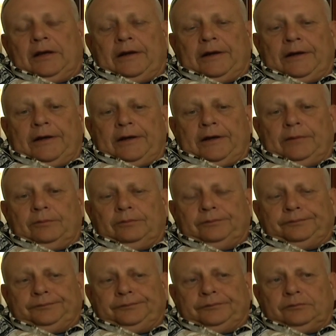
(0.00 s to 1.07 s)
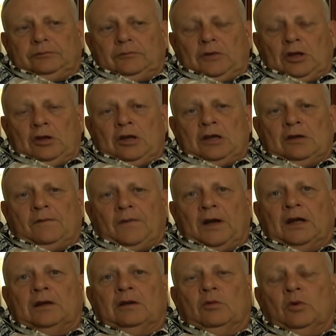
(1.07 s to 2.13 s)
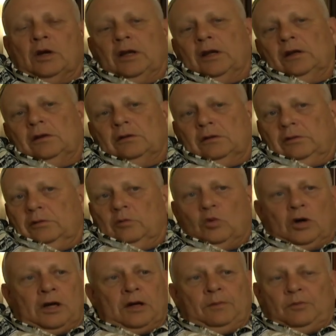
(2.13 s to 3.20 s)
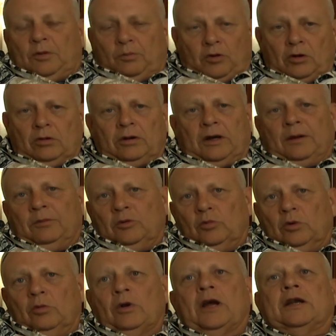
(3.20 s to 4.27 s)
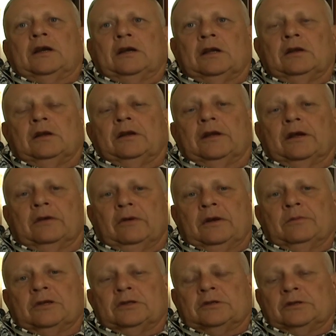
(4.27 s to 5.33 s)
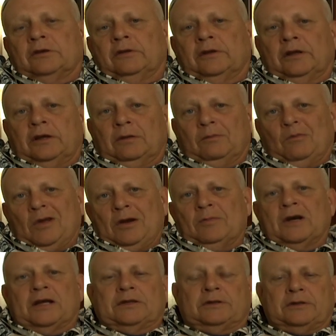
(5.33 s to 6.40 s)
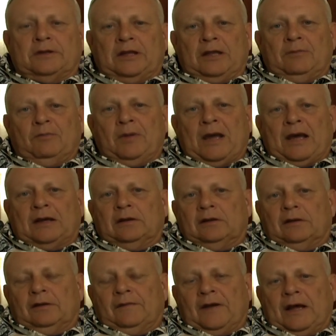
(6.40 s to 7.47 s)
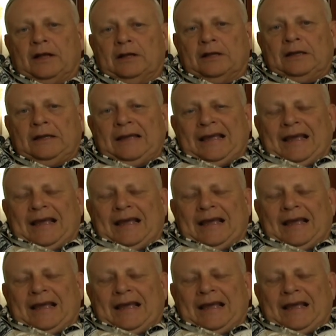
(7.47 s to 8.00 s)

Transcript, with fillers: Um, you need to find a way to work up the program and we'll write it into the agreement so that it minimizes the impact on the valley.